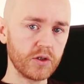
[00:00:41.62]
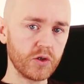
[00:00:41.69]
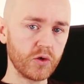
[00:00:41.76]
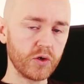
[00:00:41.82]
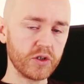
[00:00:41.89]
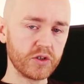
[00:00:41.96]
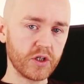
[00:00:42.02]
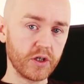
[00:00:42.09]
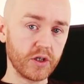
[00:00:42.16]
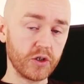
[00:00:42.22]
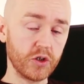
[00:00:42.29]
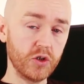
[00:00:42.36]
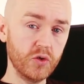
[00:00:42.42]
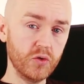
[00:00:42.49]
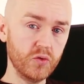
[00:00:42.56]
there is a
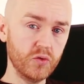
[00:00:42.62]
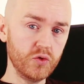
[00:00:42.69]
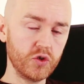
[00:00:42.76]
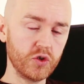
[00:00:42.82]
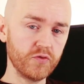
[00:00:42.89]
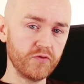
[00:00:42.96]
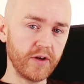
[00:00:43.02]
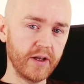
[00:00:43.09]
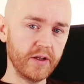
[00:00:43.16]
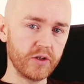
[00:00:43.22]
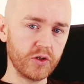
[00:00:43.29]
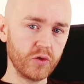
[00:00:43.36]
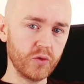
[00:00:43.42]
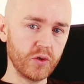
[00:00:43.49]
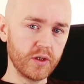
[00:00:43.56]
huge
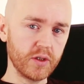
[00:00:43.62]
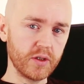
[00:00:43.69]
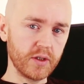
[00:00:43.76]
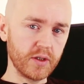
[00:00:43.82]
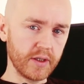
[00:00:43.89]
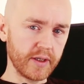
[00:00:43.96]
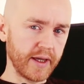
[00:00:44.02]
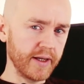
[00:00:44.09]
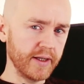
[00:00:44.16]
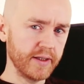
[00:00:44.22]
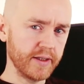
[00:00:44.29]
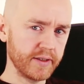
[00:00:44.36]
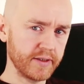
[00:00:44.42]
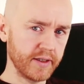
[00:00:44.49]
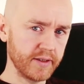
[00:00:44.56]
value in getting
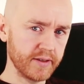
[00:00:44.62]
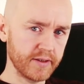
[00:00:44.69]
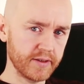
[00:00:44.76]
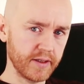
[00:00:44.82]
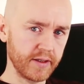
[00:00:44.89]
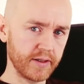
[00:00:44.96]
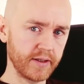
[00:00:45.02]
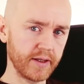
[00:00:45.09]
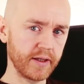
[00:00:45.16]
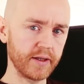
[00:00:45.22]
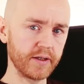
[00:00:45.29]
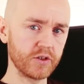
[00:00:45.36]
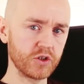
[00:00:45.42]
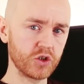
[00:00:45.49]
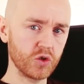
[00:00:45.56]
this insight that
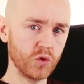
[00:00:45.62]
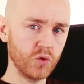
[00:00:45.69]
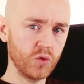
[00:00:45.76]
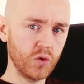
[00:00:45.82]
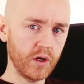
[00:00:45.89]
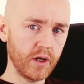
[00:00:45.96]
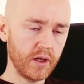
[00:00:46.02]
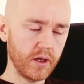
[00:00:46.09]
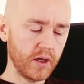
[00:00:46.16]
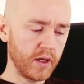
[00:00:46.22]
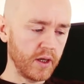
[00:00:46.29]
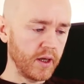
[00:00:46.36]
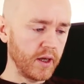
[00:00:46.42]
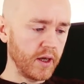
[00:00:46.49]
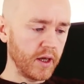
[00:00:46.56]
it's so
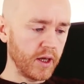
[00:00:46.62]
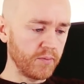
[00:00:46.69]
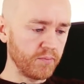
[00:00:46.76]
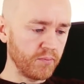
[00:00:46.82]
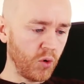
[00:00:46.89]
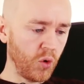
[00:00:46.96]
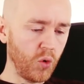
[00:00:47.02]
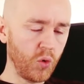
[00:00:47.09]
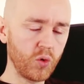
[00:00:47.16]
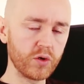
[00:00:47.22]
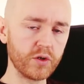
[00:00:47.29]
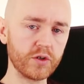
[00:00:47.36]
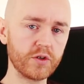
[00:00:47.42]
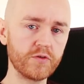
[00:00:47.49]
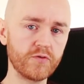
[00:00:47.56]

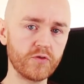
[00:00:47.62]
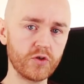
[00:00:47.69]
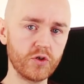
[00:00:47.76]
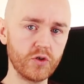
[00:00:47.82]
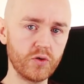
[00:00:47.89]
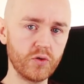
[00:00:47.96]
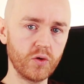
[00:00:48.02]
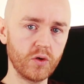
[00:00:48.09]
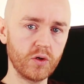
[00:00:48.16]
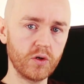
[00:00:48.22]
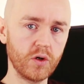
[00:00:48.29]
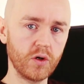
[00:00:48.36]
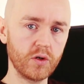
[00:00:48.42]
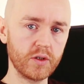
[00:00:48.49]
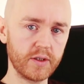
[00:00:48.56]
important for you
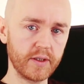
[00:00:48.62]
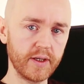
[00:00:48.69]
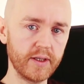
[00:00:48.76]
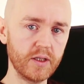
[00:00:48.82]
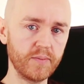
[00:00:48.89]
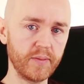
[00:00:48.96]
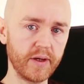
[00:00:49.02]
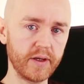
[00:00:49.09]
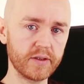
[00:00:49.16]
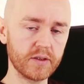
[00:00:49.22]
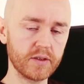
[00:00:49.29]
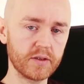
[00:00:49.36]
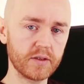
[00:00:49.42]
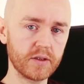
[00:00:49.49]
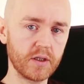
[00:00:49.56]
on a daily
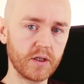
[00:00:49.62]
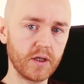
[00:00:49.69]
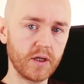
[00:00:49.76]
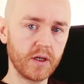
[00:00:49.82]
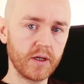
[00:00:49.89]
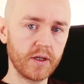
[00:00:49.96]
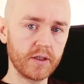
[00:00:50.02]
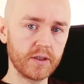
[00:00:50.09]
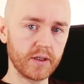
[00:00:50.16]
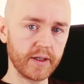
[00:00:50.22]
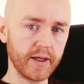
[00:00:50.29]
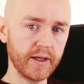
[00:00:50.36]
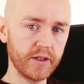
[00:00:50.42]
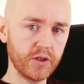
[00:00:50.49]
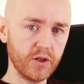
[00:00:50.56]
basis to
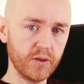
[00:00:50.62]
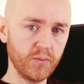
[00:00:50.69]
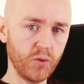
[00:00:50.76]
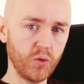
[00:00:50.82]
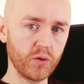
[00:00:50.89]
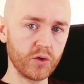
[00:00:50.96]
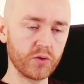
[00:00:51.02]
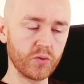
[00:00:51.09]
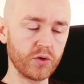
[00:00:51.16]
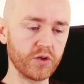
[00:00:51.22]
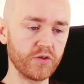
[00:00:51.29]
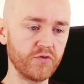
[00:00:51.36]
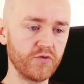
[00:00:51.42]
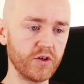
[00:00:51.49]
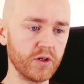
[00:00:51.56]
get to the point where
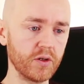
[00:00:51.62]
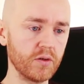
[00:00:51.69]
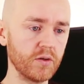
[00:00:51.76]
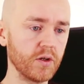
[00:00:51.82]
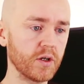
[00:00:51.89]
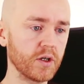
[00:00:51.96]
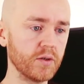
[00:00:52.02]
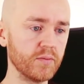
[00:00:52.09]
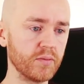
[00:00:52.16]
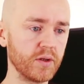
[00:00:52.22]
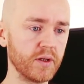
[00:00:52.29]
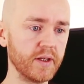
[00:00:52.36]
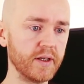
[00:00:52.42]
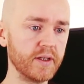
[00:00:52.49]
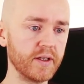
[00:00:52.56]
you feel
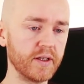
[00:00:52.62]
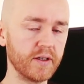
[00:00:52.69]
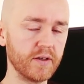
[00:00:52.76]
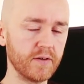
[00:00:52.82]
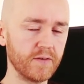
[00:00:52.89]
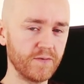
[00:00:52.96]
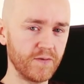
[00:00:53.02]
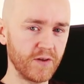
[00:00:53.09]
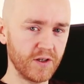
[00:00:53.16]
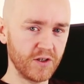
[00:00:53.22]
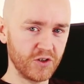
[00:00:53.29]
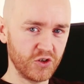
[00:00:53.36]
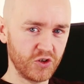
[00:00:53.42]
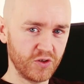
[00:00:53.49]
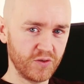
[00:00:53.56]
completely
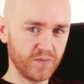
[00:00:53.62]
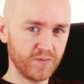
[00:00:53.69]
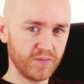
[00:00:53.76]
finished,